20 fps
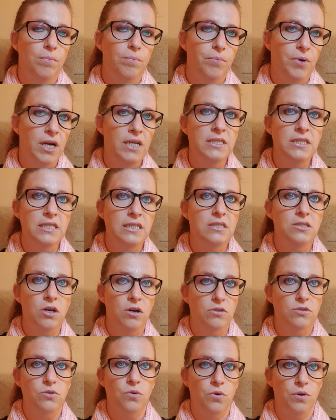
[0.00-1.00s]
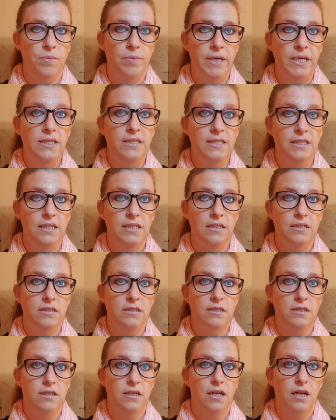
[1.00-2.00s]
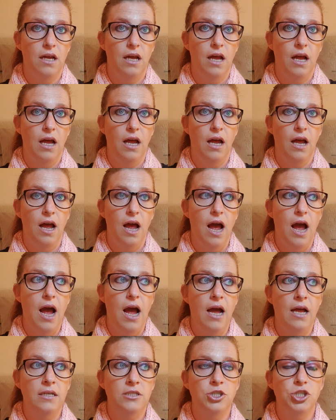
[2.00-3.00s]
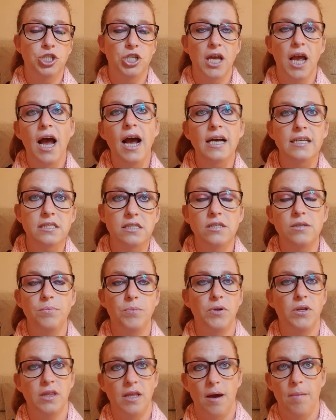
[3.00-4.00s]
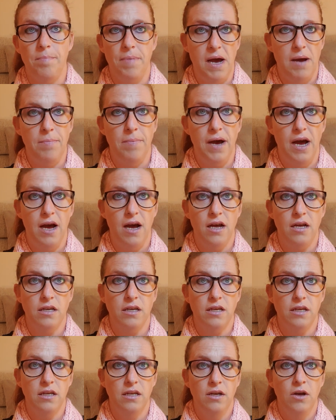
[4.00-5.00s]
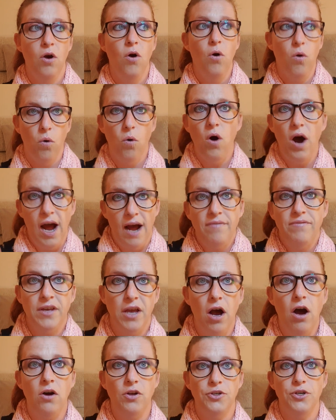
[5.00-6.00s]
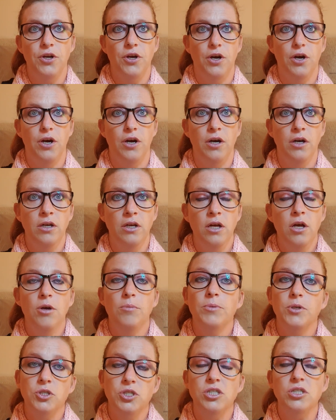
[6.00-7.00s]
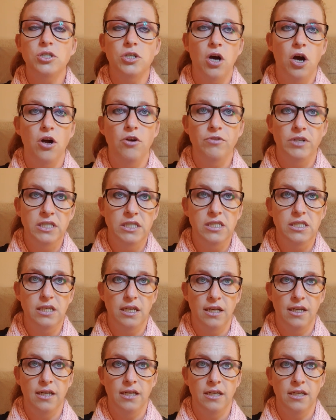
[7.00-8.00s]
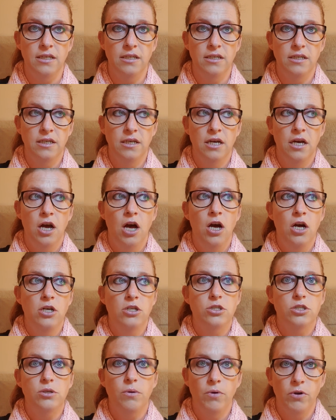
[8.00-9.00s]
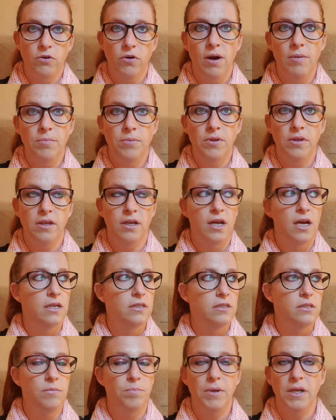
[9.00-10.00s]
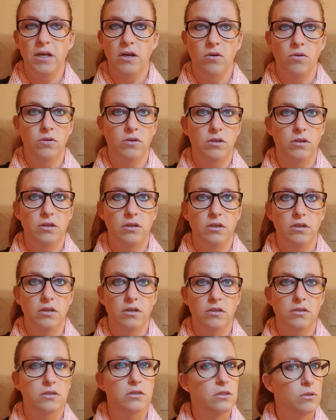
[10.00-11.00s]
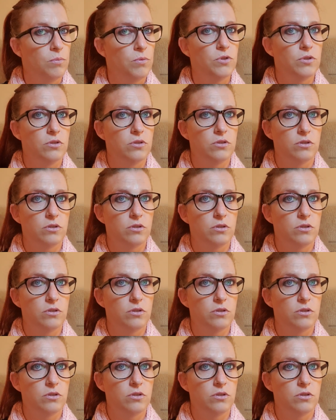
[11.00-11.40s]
Brandy's got diabetes and she has to bring that backpack or have it on her because it's got her insulin in. So her grandmother now is a bit like, something